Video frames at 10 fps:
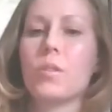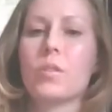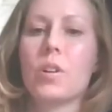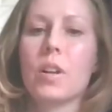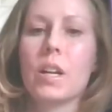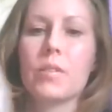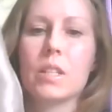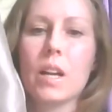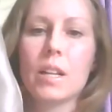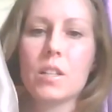They're all kind of
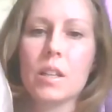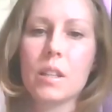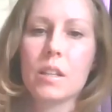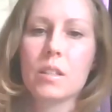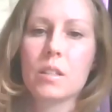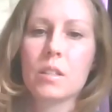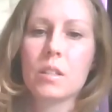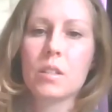attached like this.